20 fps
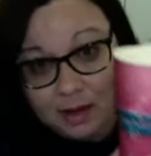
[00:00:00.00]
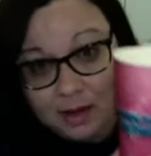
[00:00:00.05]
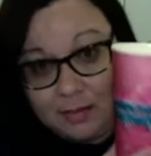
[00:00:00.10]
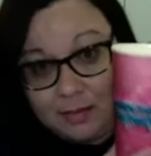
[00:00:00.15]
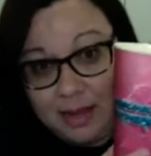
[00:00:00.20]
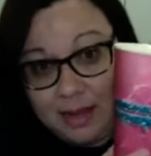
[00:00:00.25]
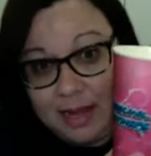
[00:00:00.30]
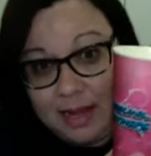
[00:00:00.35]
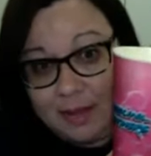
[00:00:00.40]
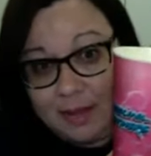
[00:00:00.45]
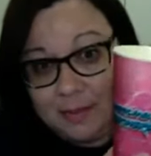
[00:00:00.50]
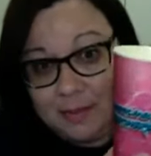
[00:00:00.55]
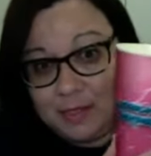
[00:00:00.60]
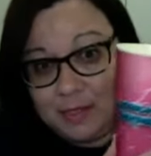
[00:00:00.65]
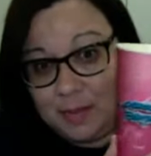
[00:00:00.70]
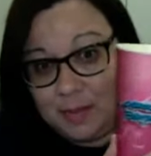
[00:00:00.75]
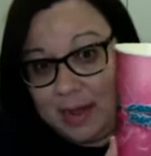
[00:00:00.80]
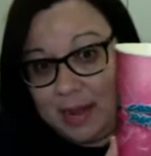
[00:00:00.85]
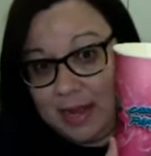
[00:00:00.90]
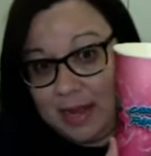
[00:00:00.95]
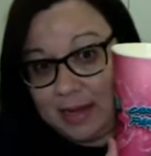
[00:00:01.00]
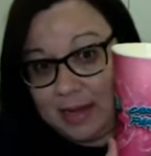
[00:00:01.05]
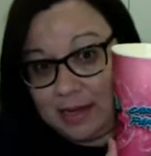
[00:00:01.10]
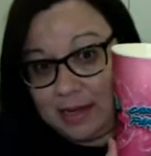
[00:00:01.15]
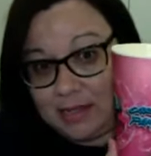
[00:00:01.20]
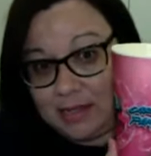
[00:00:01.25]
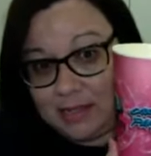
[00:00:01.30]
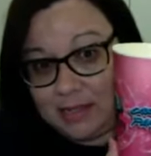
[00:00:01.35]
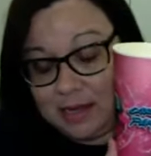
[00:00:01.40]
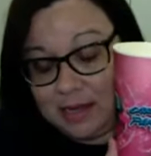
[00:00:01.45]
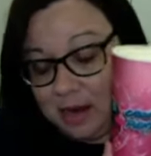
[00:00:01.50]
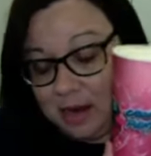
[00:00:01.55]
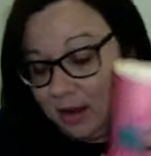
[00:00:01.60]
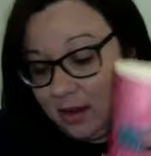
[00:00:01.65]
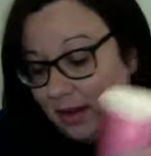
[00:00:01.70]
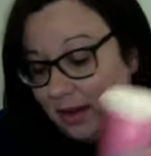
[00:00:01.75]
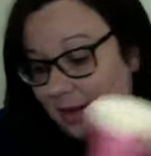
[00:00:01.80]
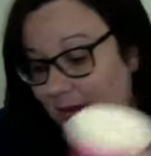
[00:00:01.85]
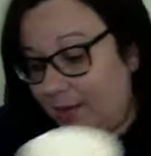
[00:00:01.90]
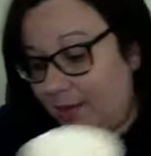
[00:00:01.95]
My cup is pink and it says
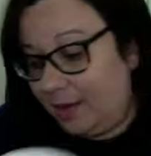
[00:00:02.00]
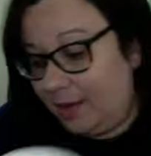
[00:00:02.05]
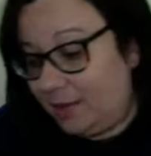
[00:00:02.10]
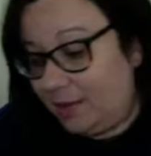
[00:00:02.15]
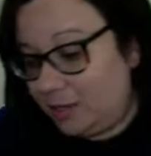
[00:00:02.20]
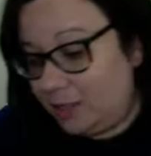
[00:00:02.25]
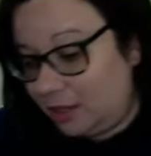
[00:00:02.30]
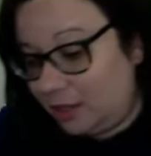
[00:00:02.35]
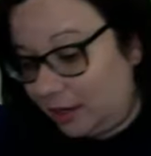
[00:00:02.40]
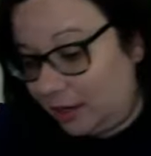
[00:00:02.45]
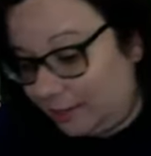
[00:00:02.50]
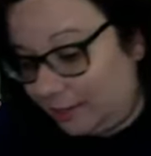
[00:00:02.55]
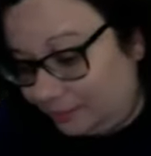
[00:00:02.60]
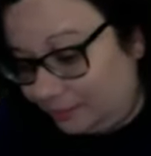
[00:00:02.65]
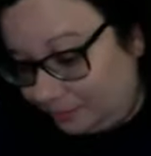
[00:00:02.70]
Carolina Panthers on it.